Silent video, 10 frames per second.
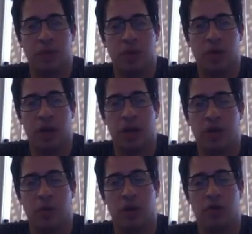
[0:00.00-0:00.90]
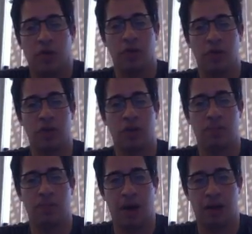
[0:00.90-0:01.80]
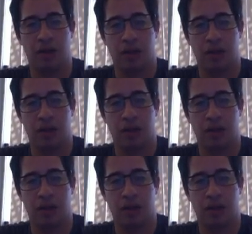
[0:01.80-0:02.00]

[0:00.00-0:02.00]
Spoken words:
Okay? We know the forces are balanced